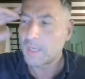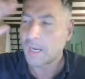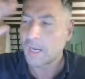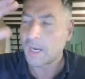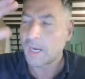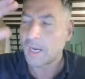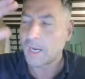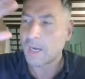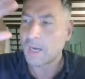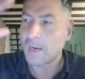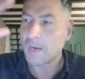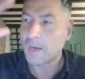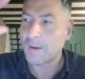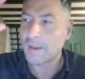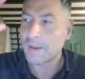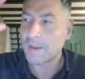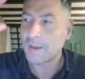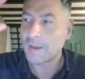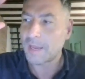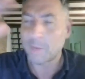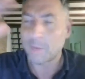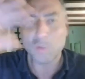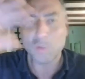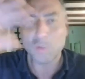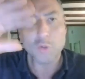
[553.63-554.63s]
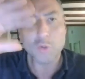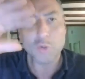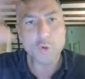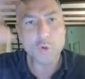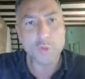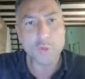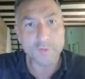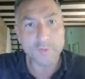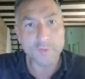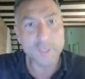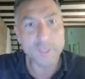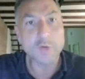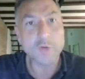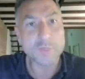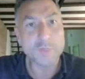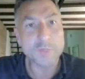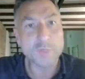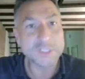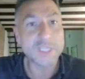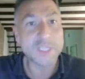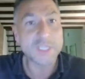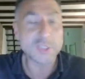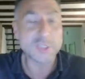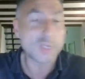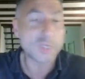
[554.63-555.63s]
And where the growth of e-commerce
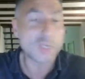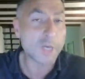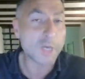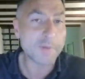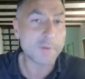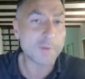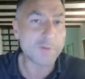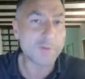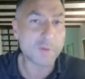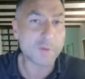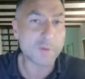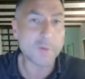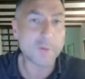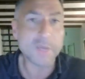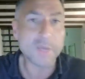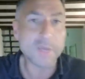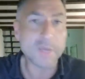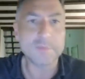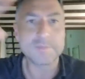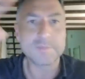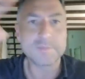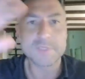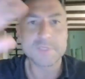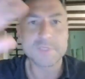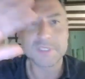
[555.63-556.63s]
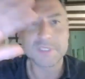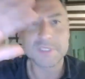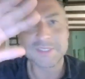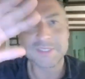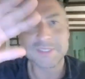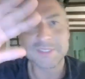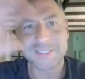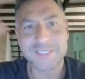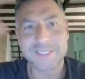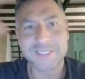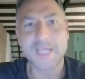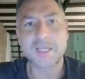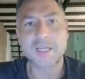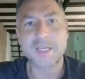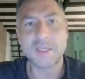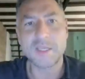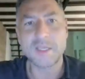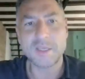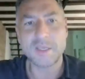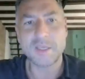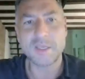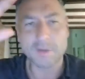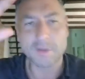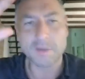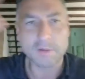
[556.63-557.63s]
is actually coming from, right?
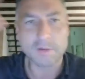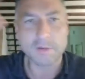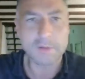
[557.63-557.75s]
Slightly,